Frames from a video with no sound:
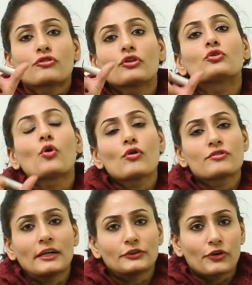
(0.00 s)
So
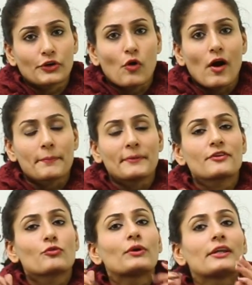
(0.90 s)
those are your
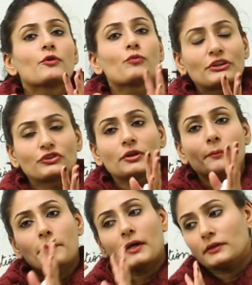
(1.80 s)
requirements within which
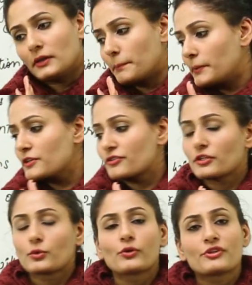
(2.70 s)
the
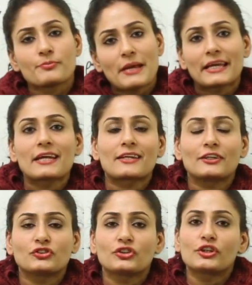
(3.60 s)
person who is making
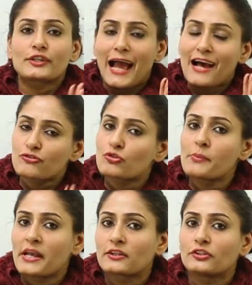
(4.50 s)
that shirt has to
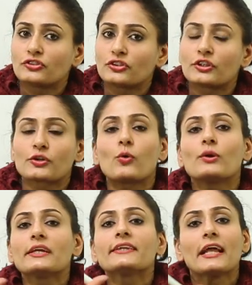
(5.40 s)
make the shirt,
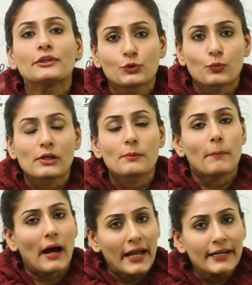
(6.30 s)
only then you will
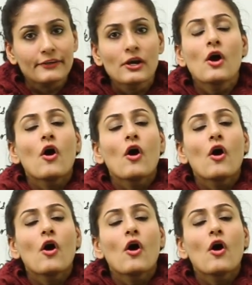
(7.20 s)
buy it,